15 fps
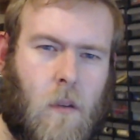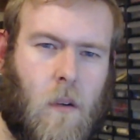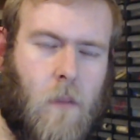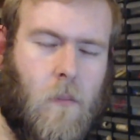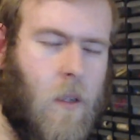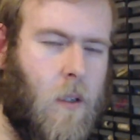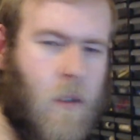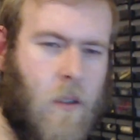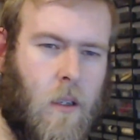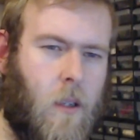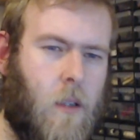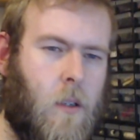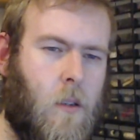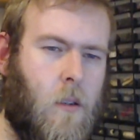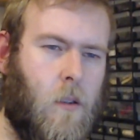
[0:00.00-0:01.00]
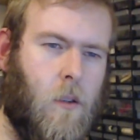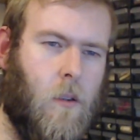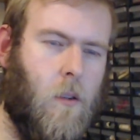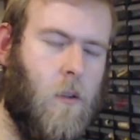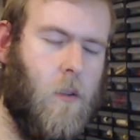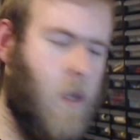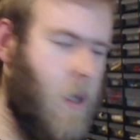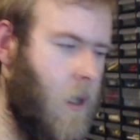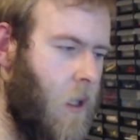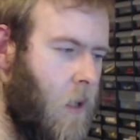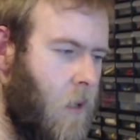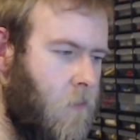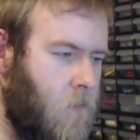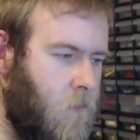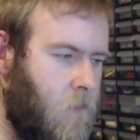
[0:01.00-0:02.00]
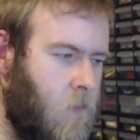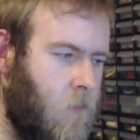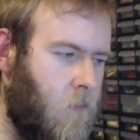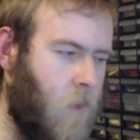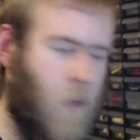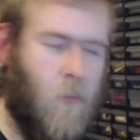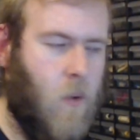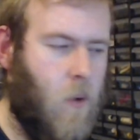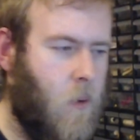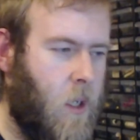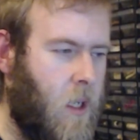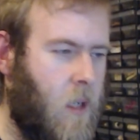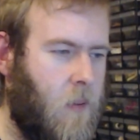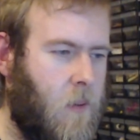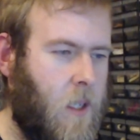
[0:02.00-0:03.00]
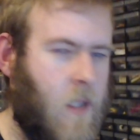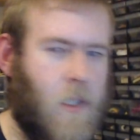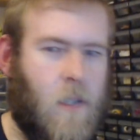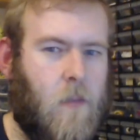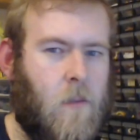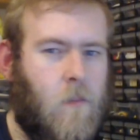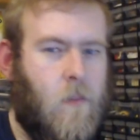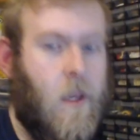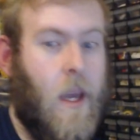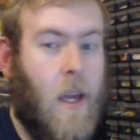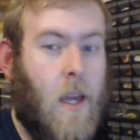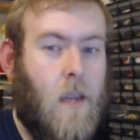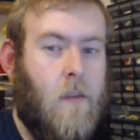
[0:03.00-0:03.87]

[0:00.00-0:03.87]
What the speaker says: I'm not entirely too sure, but we won anyway, so yay.